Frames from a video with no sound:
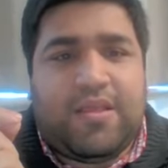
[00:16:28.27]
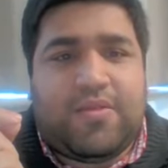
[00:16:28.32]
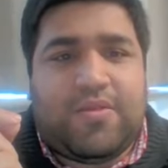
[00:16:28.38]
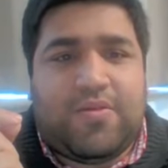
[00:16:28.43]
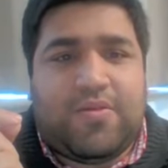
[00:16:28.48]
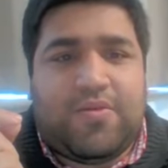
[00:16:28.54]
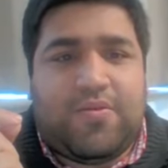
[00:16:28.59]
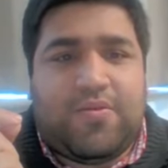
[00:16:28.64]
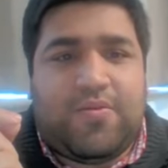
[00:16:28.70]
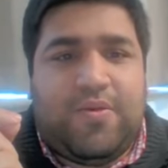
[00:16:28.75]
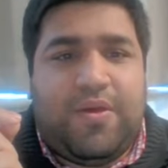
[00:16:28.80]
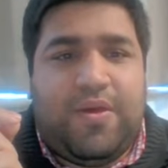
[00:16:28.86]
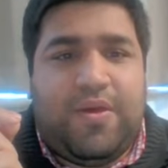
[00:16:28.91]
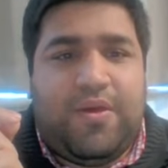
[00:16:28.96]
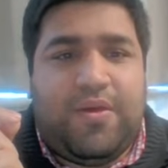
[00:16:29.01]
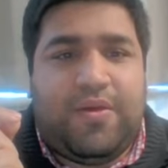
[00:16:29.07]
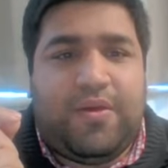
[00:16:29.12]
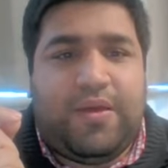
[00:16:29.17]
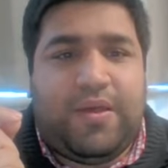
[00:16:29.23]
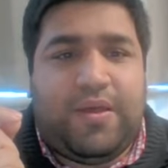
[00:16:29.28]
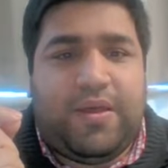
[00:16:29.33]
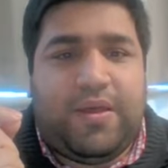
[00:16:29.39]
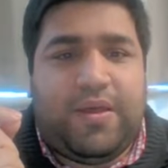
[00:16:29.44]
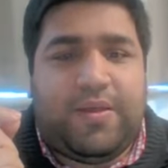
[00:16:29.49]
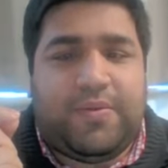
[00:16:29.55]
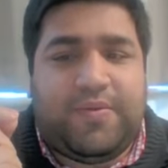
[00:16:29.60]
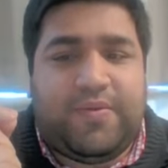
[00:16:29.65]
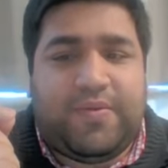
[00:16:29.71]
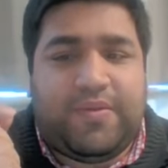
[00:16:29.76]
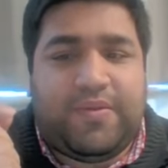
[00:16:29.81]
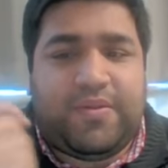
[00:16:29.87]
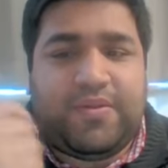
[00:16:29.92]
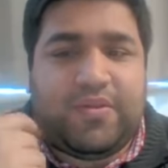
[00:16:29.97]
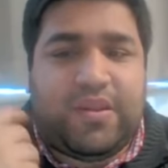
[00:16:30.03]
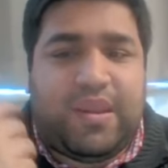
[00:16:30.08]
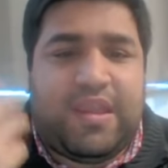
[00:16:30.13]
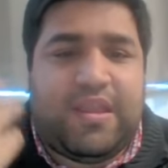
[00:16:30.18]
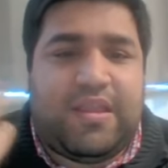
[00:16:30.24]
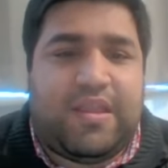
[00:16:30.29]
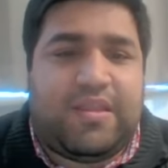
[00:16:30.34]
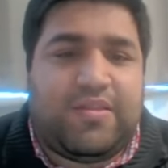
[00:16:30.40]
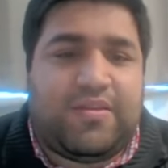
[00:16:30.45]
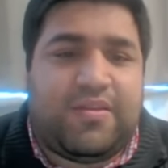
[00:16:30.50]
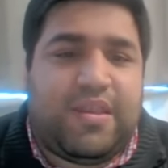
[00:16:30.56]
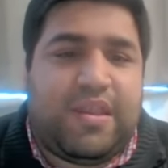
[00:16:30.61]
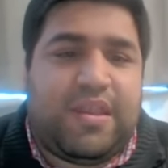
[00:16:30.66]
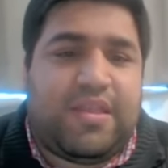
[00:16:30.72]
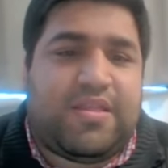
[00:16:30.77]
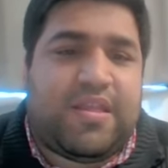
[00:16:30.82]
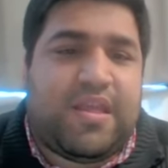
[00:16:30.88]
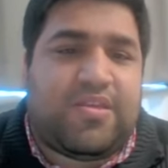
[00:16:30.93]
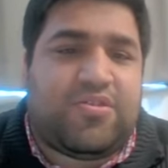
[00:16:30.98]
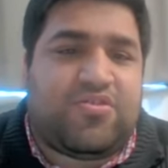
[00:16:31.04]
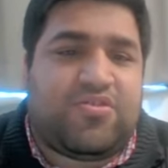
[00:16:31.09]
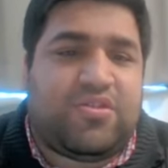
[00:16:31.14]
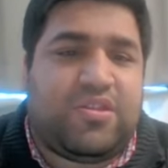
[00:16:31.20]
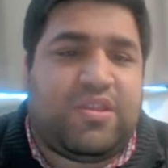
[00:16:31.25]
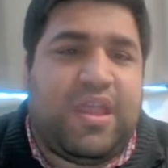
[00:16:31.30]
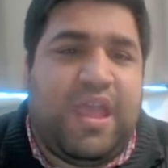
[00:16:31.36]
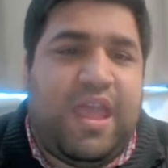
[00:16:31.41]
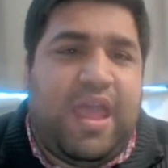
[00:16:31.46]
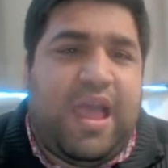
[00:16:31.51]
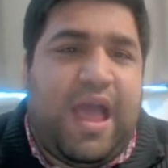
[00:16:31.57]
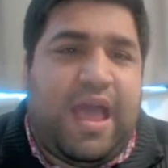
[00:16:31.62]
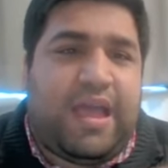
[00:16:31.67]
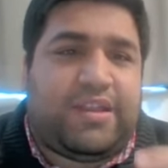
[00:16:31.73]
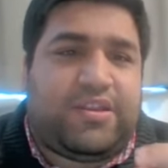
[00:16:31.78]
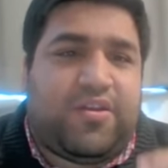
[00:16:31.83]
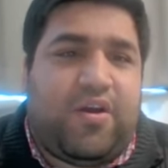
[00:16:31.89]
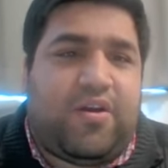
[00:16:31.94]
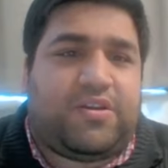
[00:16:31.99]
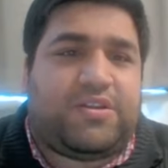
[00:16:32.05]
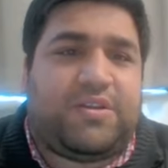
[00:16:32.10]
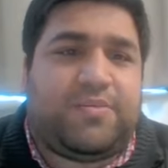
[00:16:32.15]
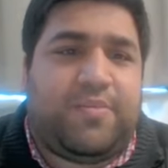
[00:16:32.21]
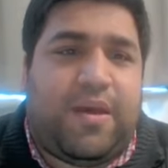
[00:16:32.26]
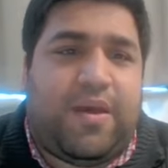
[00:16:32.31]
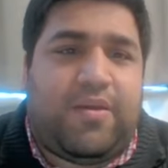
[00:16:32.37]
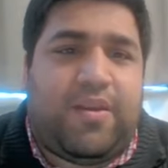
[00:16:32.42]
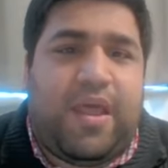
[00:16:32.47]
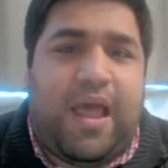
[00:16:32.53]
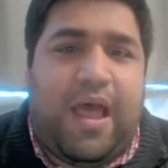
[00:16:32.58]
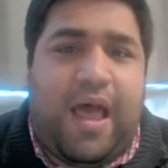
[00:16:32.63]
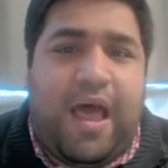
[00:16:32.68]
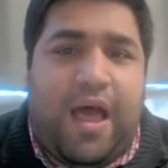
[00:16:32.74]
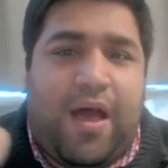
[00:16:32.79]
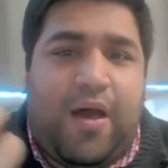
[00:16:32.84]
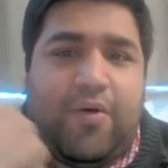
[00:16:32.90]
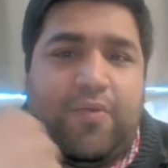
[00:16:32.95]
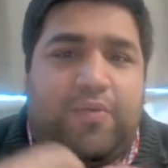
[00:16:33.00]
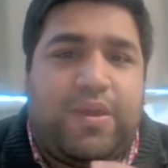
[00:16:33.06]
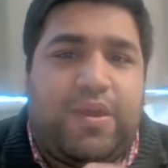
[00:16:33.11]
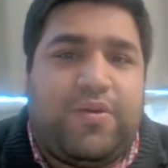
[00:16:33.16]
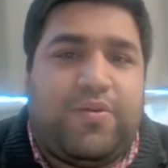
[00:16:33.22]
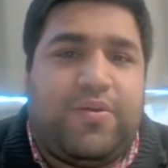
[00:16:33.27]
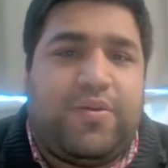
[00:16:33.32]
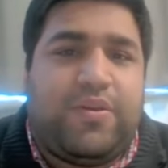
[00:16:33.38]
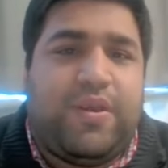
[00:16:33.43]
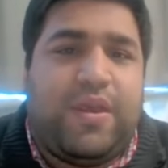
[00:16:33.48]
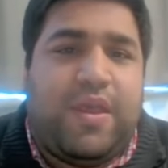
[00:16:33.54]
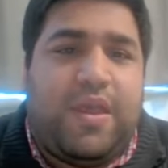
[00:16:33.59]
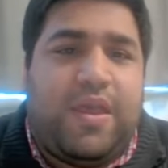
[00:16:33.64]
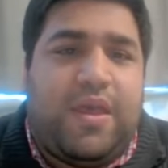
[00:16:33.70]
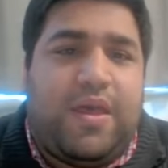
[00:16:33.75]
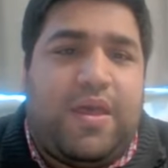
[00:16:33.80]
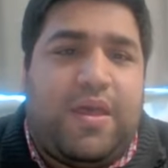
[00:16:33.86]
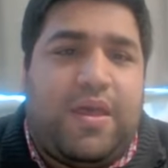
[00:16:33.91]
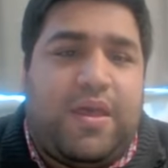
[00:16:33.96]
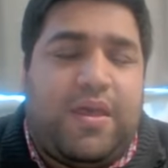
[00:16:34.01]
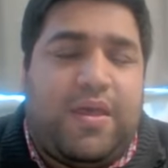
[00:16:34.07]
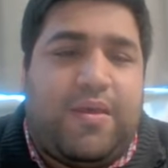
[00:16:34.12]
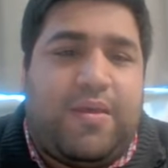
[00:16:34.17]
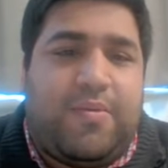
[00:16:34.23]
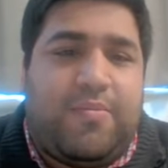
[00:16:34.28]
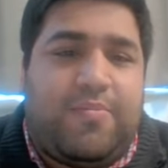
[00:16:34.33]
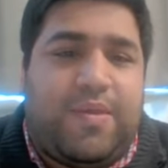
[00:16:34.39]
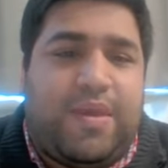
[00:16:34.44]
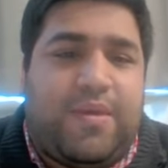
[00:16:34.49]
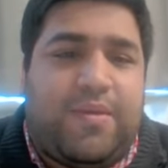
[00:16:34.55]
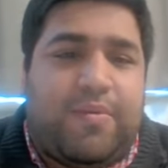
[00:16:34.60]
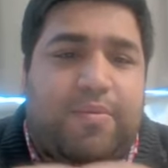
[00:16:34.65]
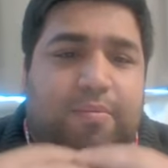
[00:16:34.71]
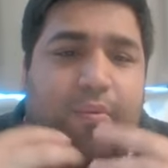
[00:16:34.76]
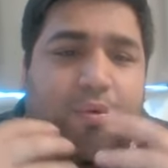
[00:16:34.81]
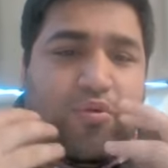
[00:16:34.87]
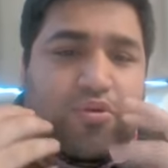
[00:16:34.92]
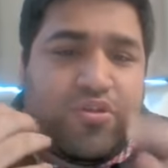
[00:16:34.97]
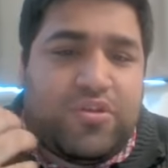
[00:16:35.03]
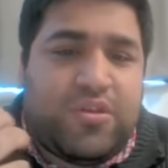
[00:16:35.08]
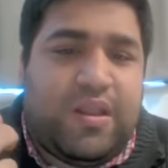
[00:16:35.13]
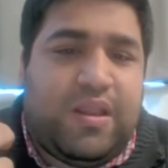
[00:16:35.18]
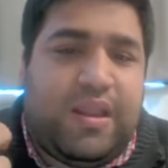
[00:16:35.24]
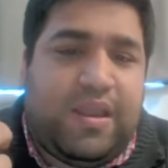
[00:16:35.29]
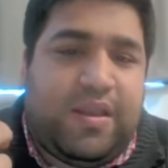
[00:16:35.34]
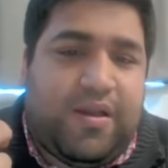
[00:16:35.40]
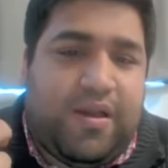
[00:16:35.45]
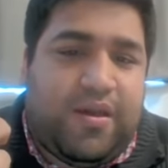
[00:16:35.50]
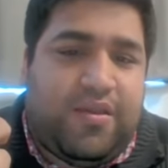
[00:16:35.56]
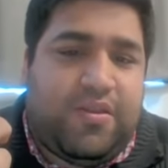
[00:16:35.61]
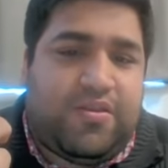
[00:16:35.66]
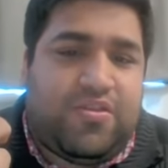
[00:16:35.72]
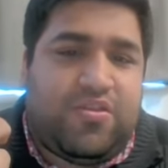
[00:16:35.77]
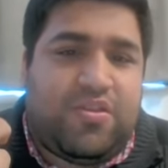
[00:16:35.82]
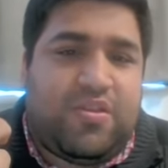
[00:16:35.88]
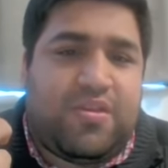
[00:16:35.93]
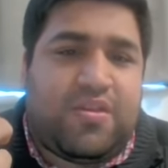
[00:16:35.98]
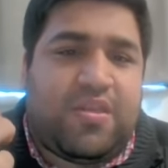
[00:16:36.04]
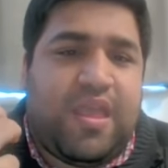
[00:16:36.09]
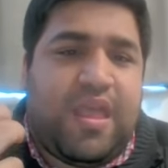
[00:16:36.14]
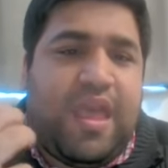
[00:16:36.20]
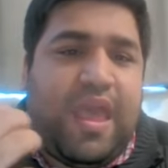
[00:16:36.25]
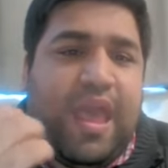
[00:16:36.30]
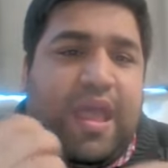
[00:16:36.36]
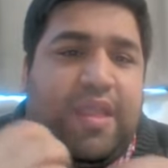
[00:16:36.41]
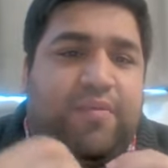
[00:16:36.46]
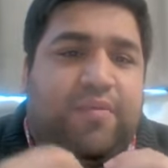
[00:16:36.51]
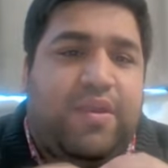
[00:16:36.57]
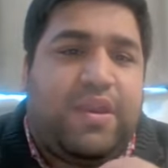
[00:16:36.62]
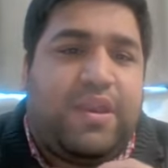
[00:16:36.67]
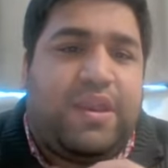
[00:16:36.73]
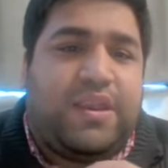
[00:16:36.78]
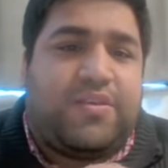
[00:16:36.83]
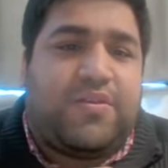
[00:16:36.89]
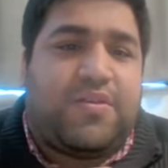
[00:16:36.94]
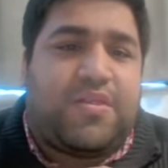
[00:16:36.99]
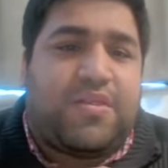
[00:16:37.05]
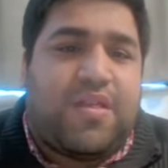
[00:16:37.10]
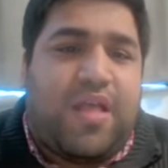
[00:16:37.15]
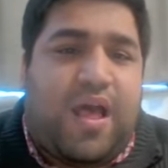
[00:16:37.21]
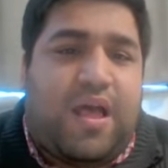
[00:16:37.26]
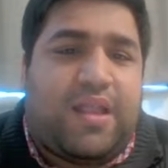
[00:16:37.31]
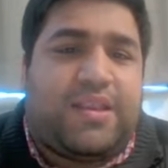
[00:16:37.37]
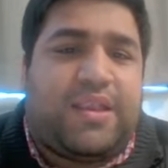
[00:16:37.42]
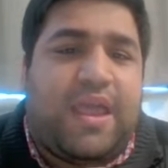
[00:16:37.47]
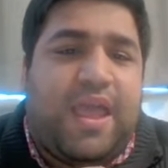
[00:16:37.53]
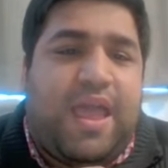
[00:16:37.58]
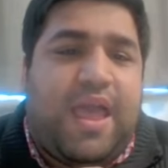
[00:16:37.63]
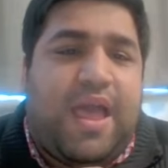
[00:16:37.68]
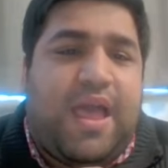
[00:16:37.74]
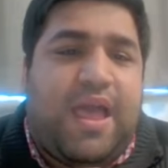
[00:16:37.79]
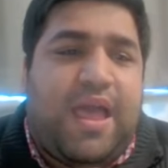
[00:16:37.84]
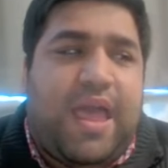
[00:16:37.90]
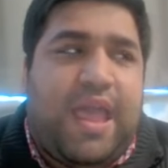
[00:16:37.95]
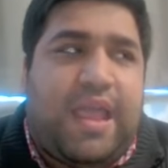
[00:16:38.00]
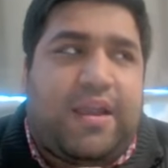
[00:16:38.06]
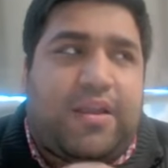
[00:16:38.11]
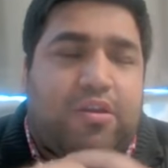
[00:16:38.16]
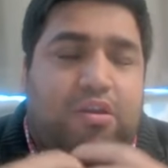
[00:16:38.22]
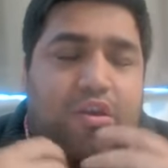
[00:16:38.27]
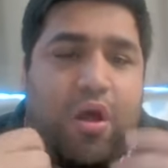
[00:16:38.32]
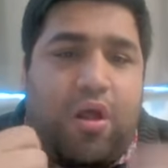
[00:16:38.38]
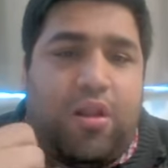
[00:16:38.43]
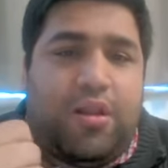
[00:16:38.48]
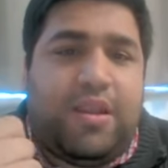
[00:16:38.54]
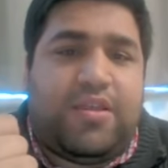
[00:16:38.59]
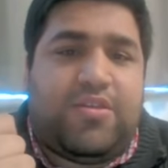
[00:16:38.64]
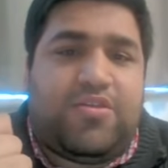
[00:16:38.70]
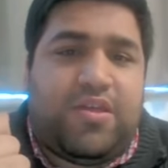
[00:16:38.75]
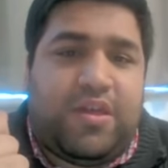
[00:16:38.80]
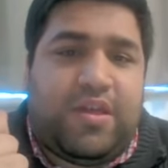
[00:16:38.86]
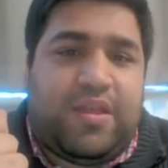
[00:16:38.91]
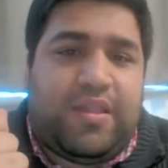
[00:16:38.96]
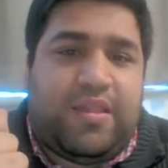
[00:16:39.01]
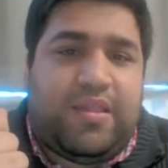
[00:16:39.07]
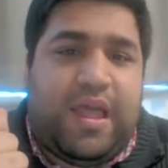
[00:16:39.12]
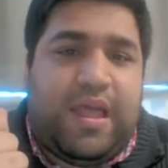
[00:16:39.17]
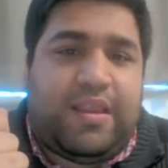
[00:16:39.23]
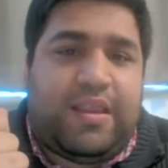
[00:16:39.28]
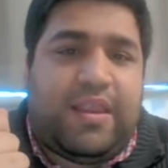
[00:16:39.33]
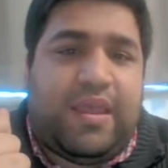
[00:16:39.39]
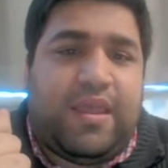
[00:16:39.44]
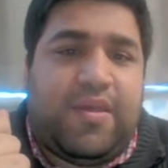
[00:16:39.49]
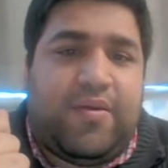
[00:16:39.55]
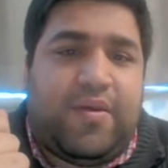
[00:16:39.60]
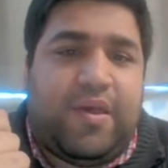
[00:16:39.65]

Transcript: So, uh, in today's session, I talked about how we could be emotionally courageous, and we need to start acknowledging that